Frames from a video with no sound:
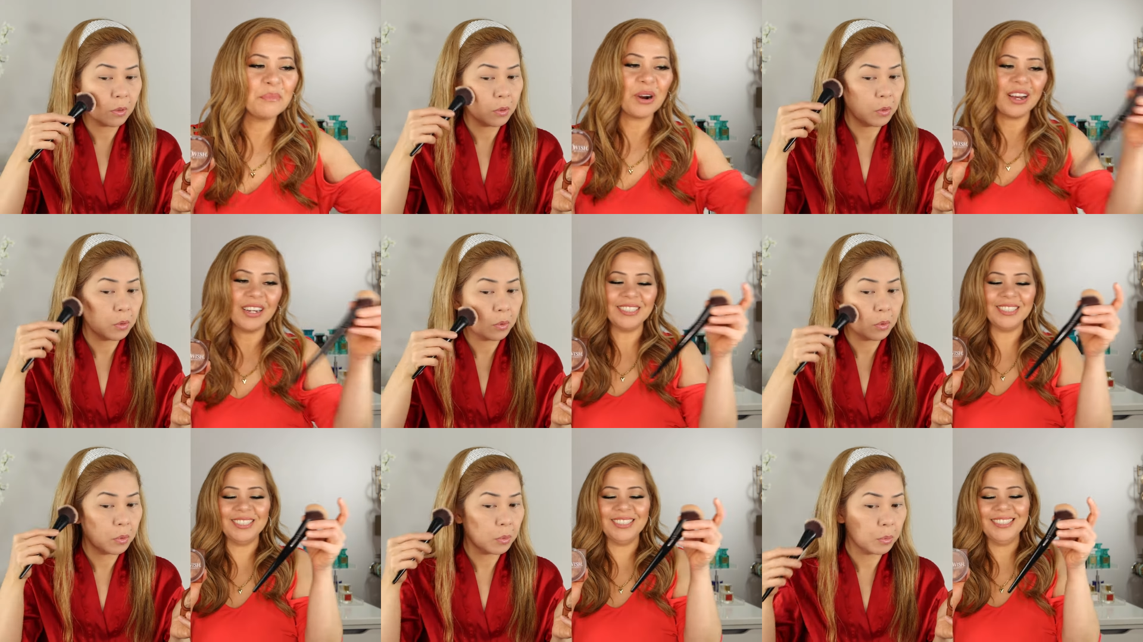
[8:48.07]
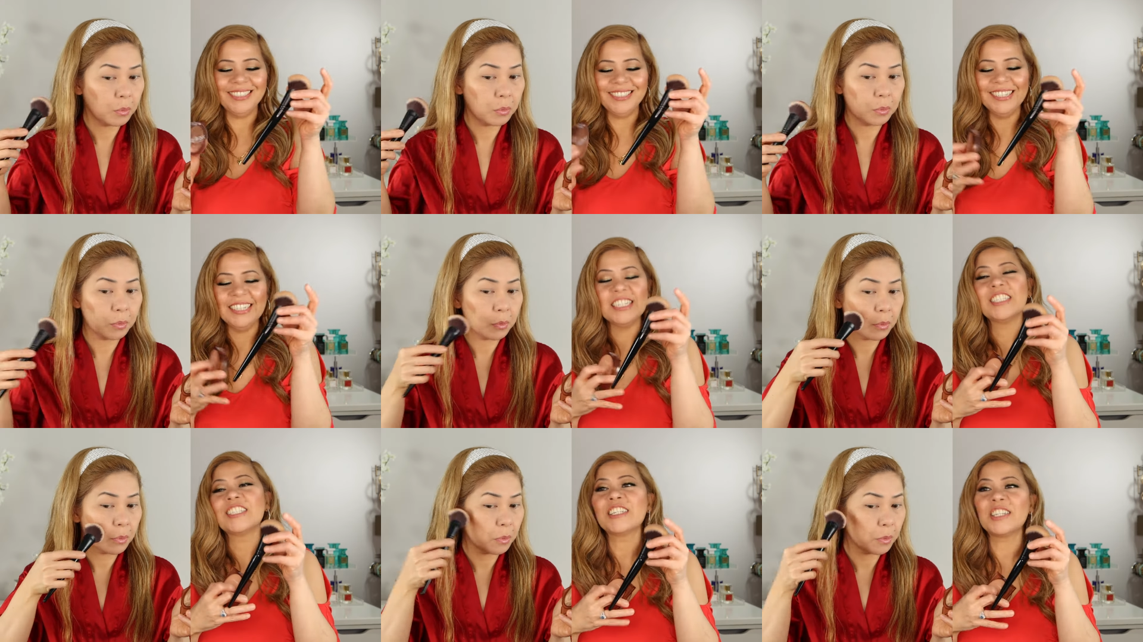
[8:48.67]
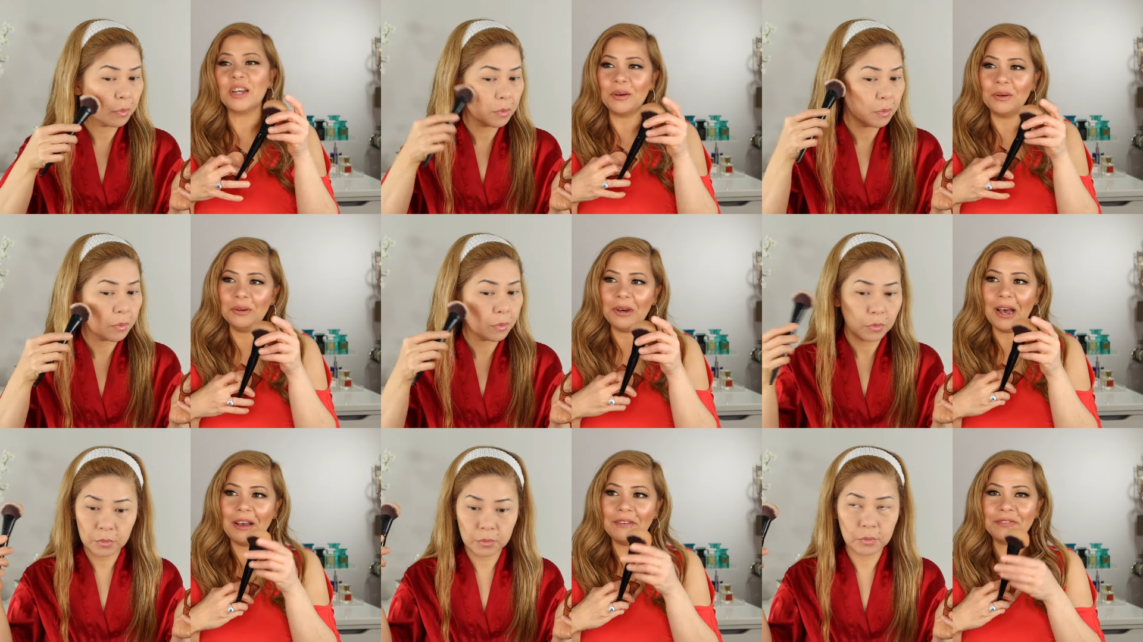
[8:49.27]
Speaker 1: brush. You know,
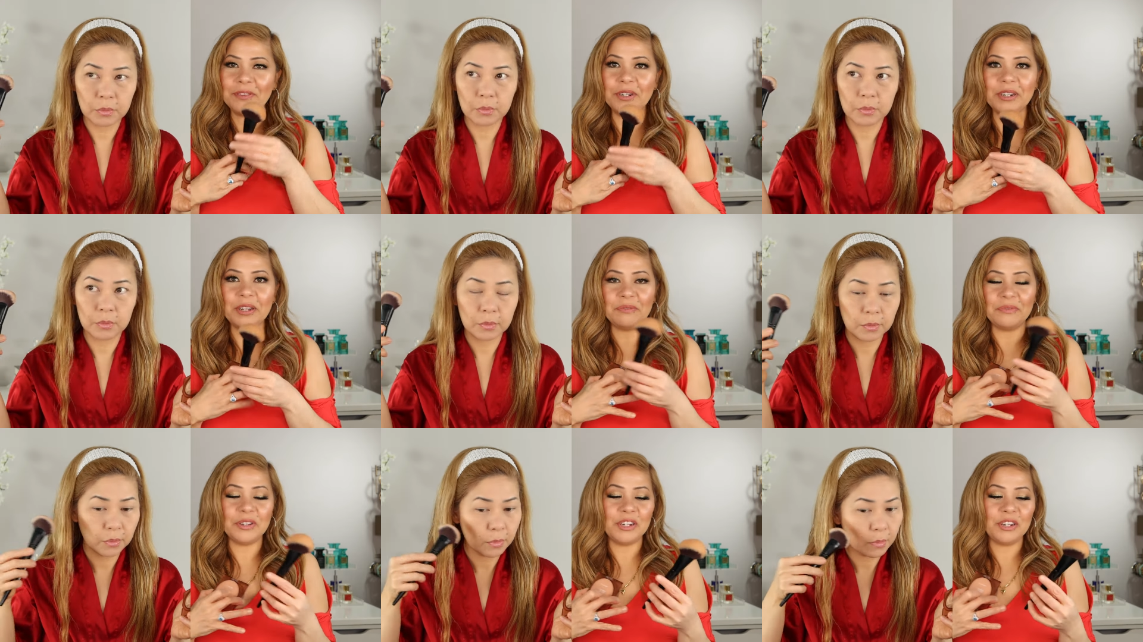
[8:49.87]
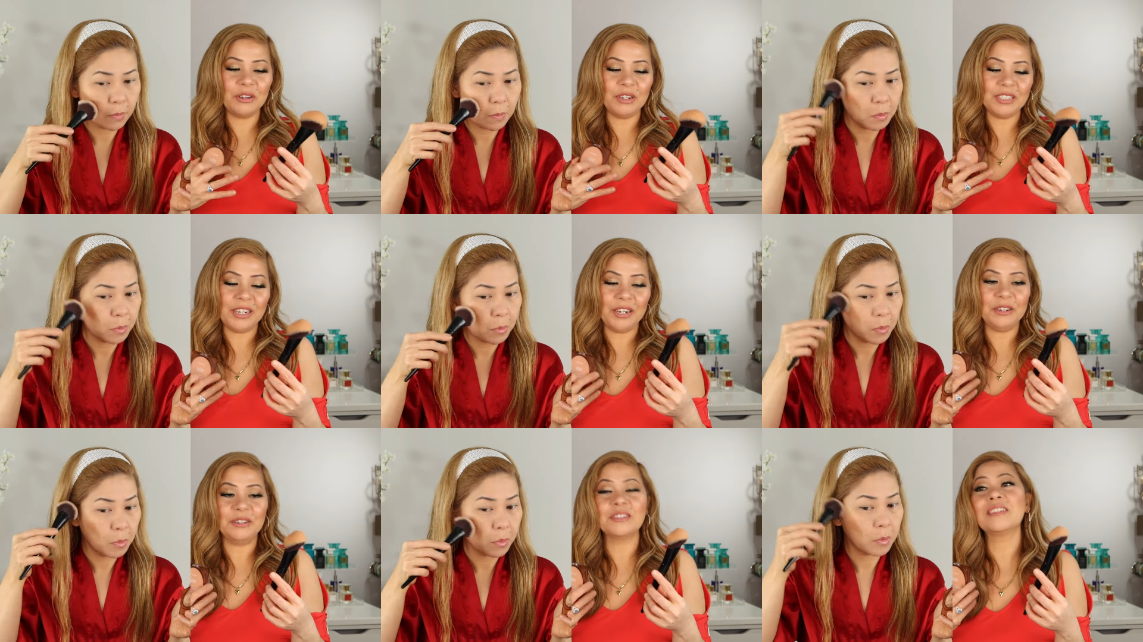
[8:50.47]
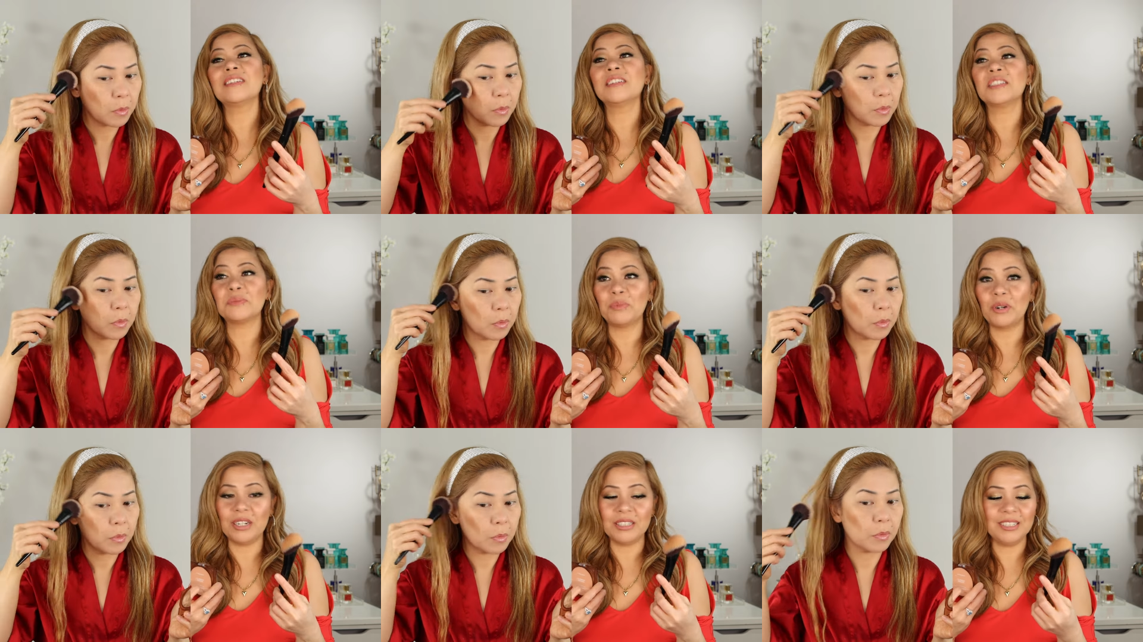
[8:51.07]
after that video, I start using his
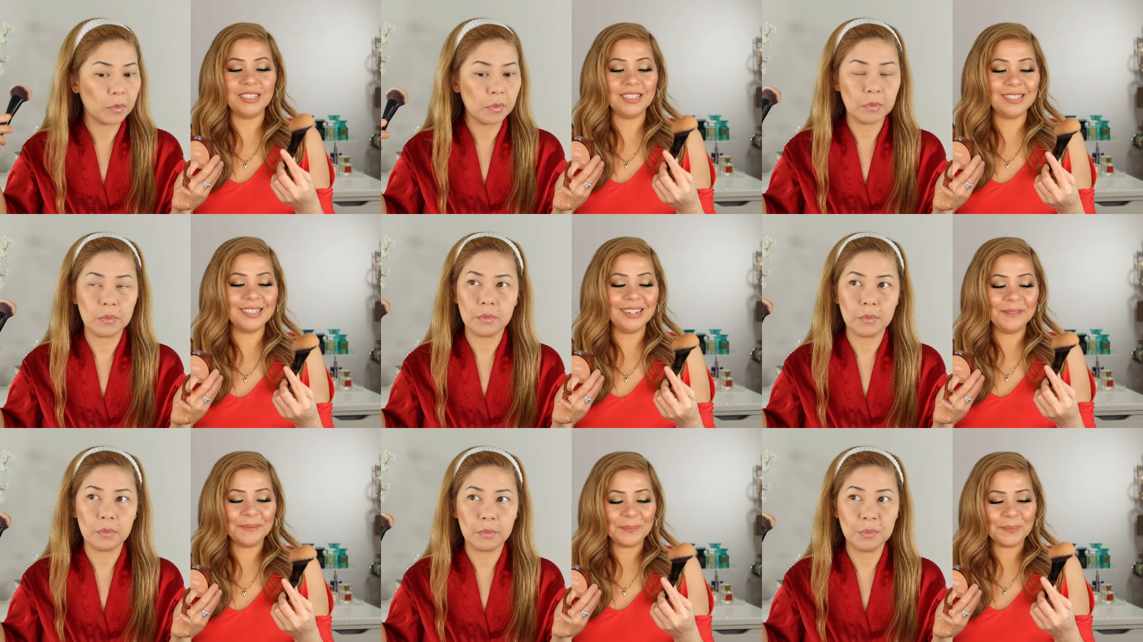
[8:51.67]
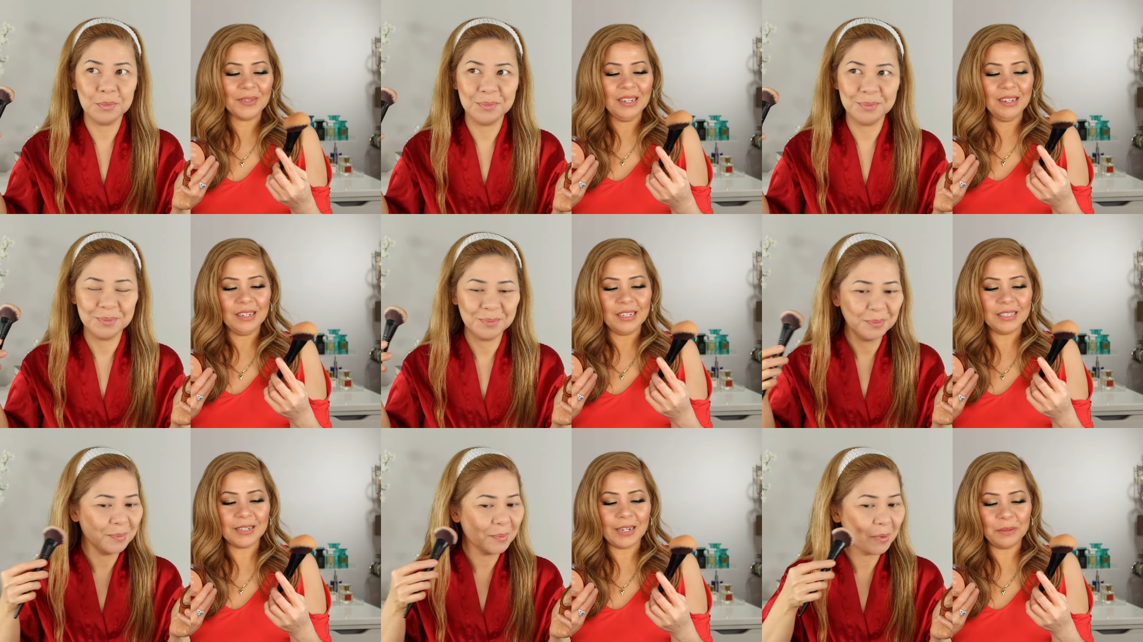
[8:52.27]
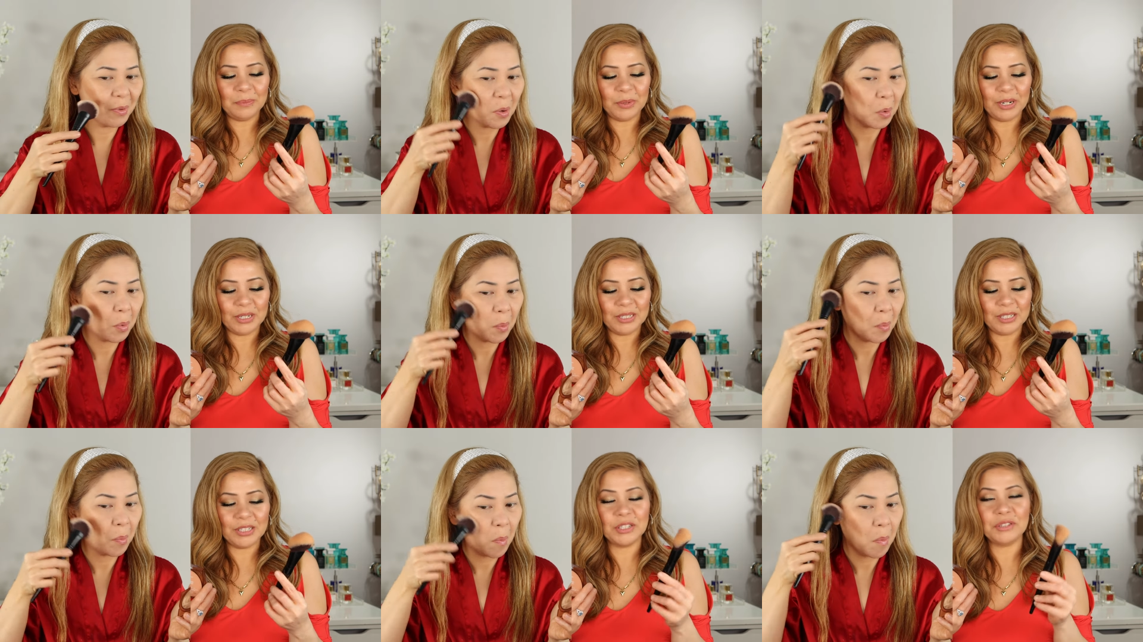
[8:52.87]
brushes. Scott Barnes
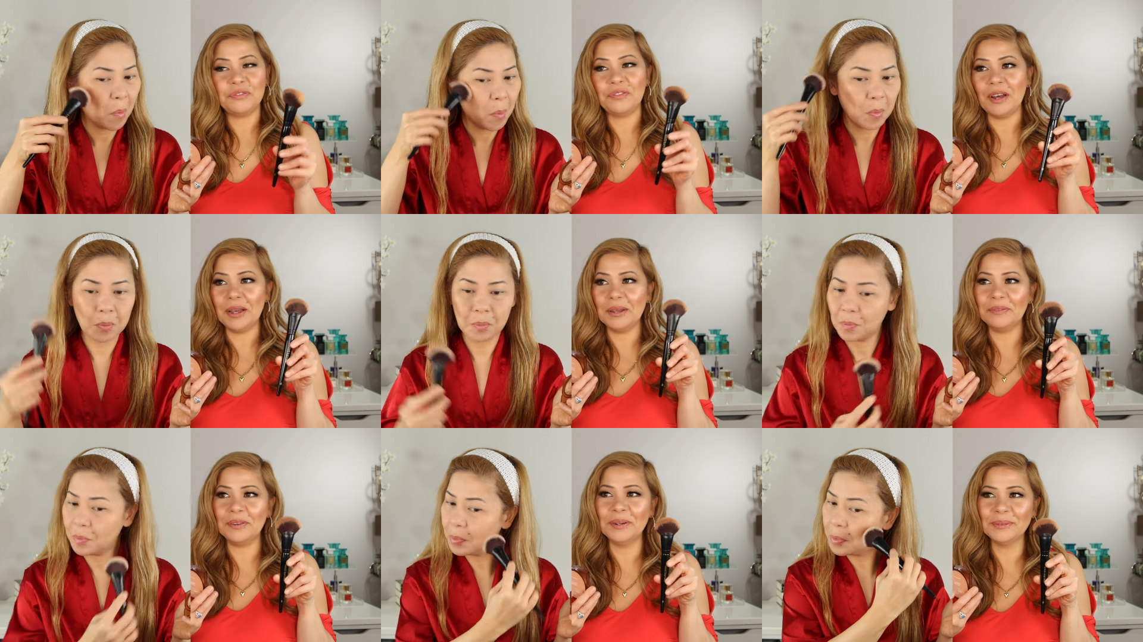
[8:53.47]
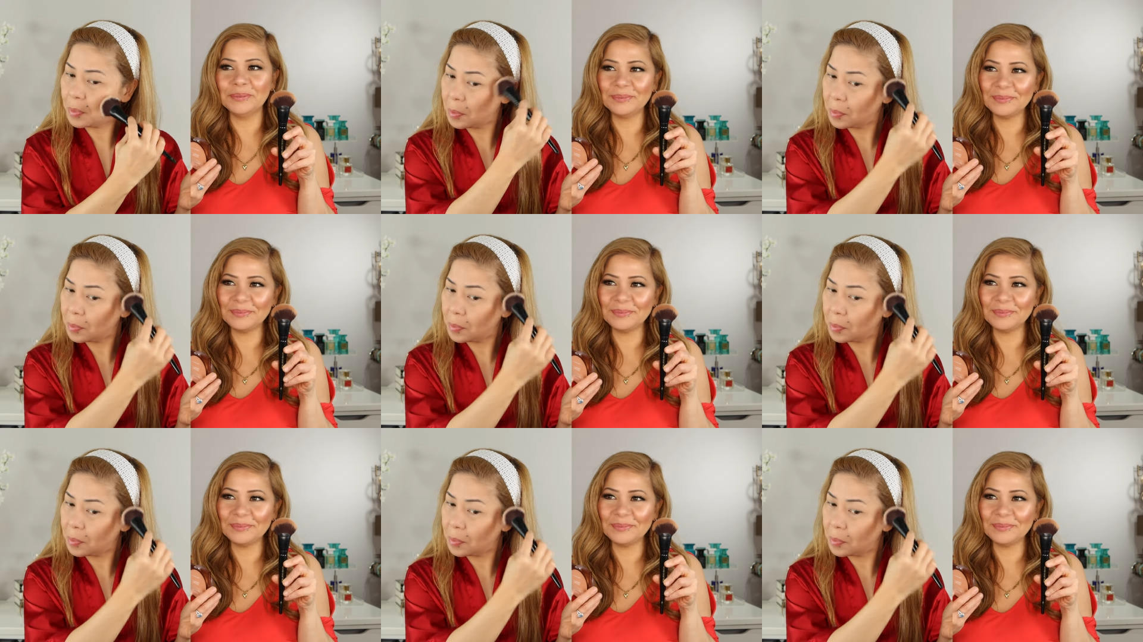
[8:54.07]
65.